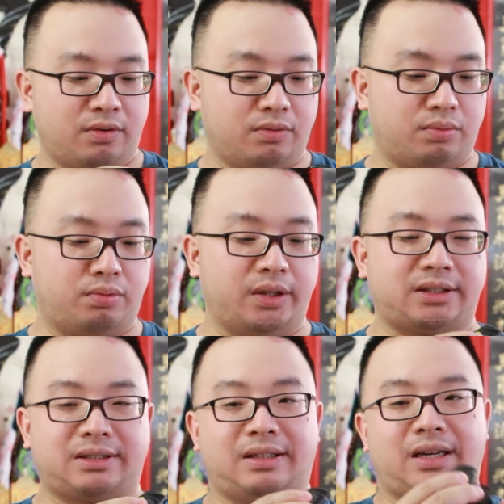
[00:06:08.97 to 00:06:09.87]

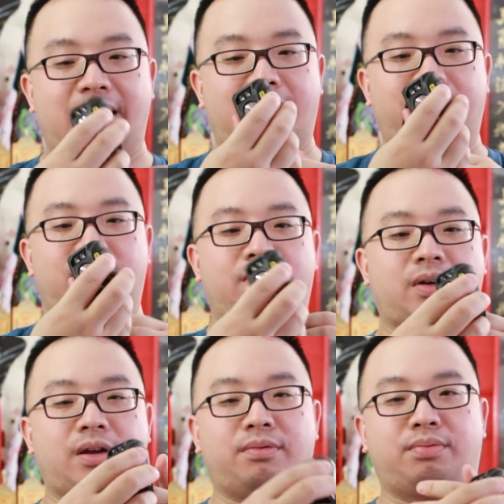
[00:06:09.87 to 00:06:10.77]
wrist lamp.
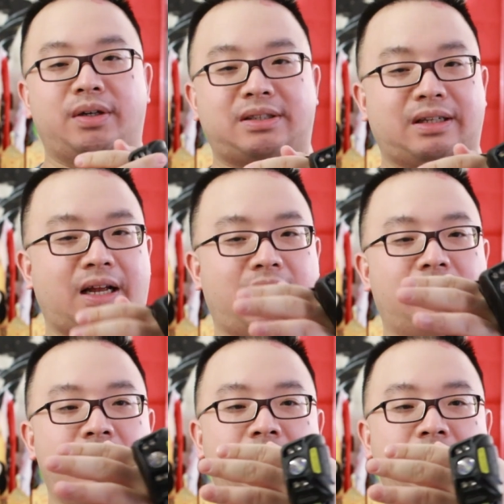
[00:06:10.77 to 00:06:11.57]
Okay, wrist light.